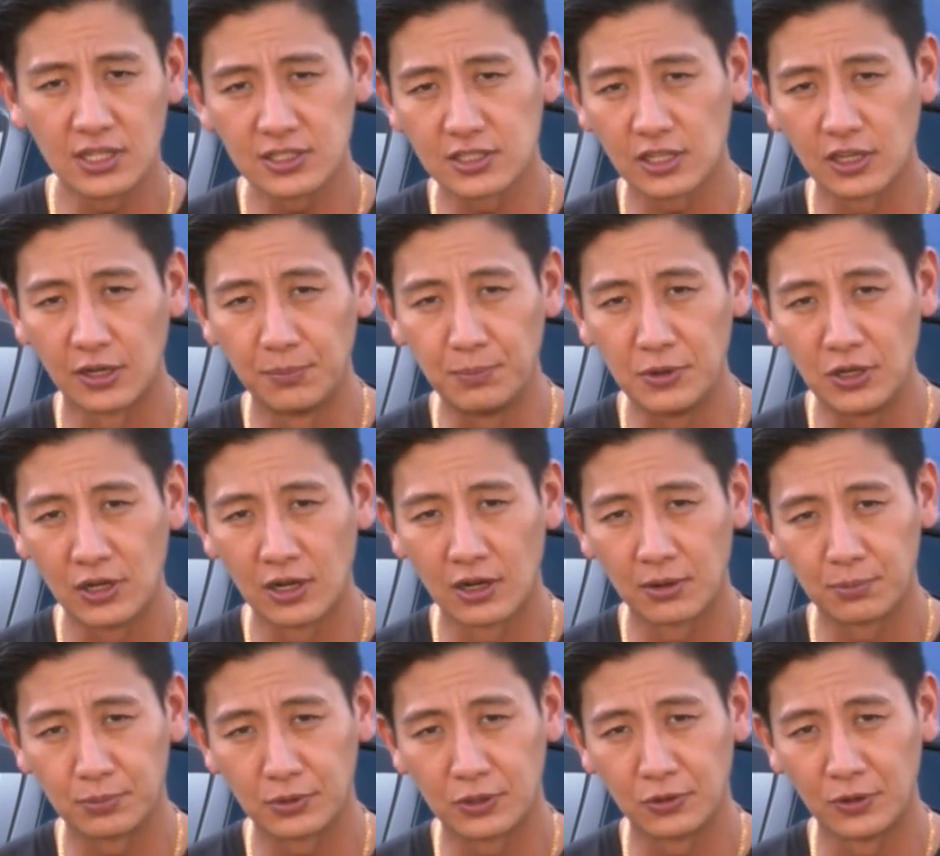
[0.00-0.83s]
it as a
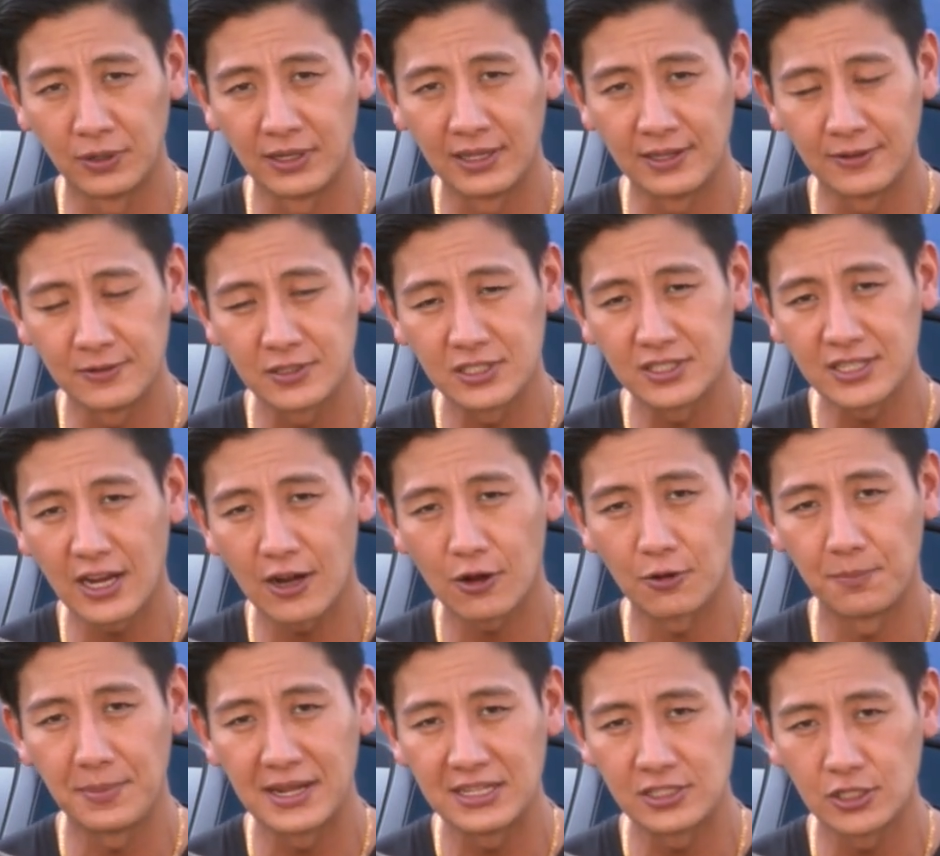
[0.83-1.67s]
commuter between
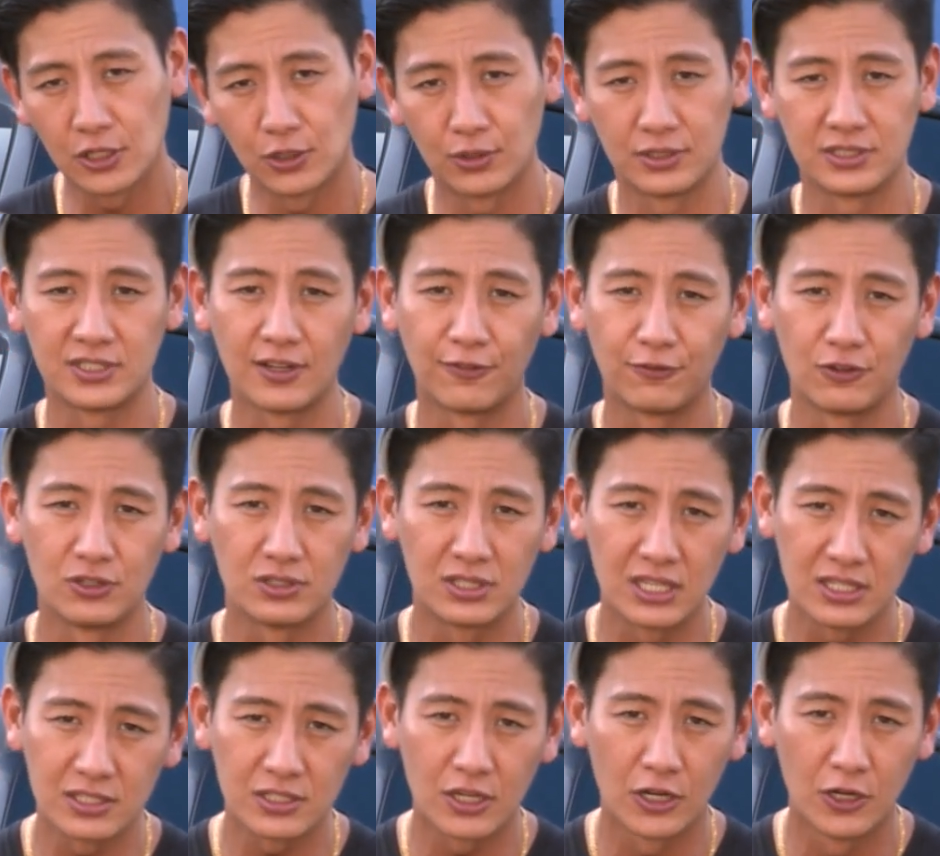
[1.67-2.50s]
Sacramento and San
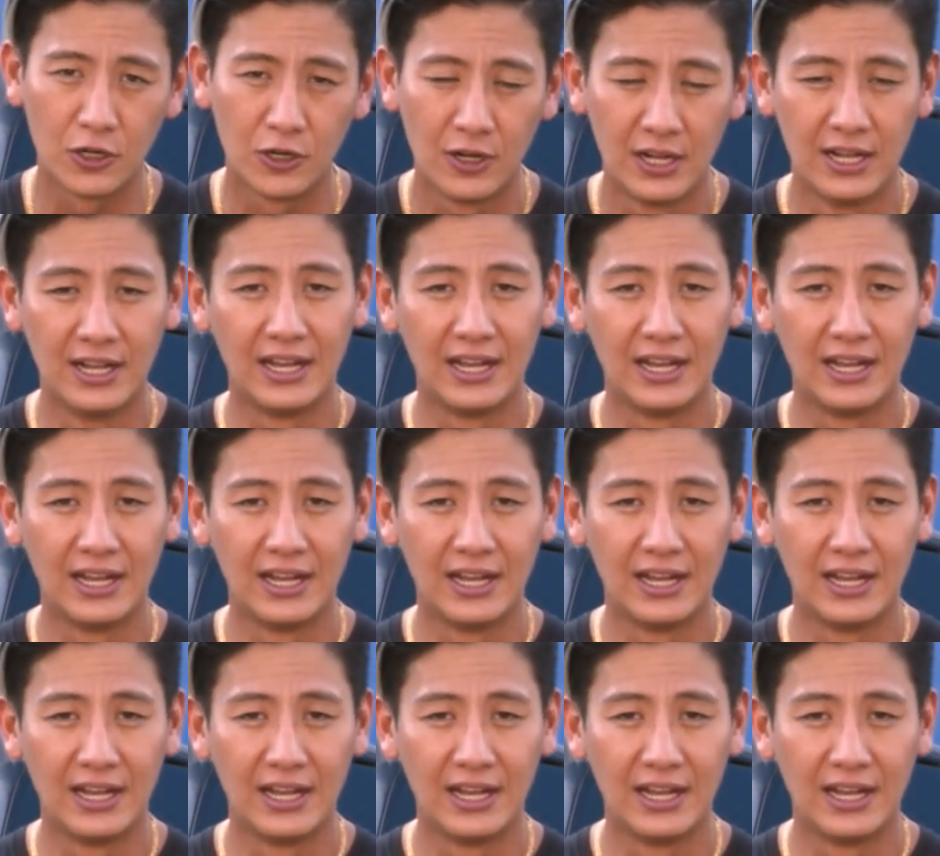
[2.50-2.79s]
Francisco,